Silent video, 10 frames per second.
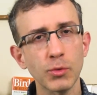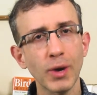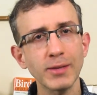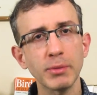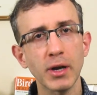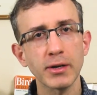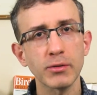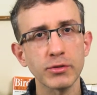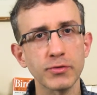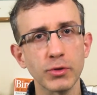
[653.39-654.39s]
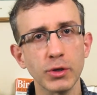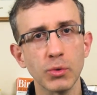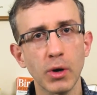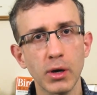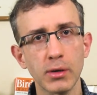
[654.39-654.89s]
The right binoculars for
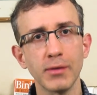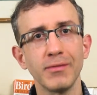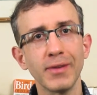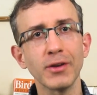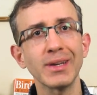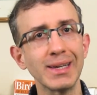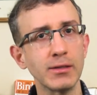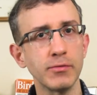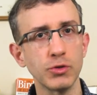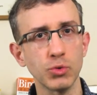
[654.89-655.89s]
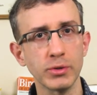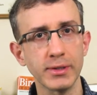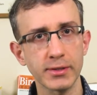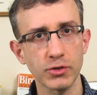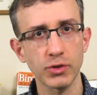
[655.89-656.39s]
you are a very
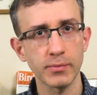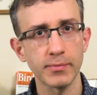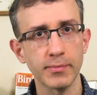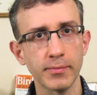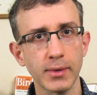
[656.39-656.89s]
individual decision.